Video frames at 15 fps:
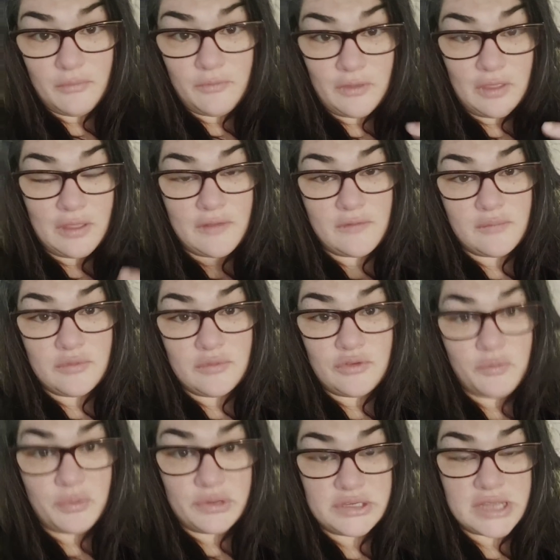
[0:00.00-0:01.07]
Felix, we
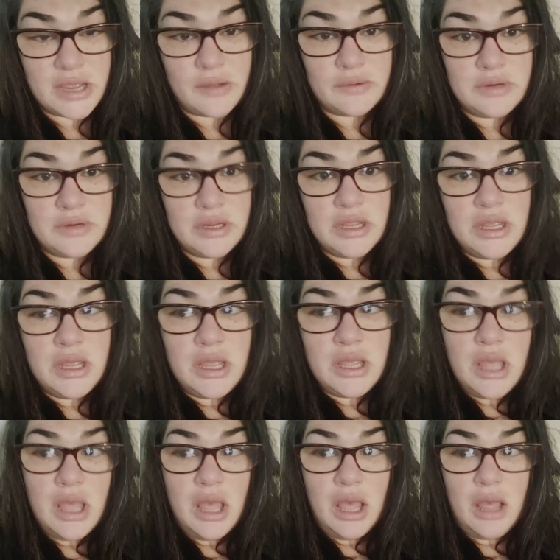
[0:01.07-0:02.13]
just put down.
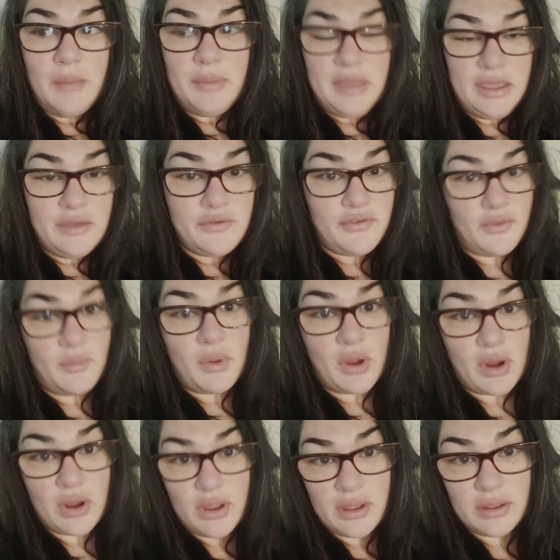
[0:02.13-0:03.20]
He used to
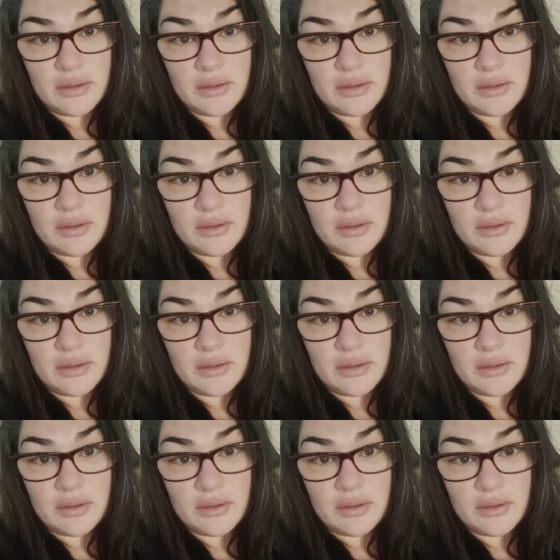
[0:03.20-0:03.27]
bark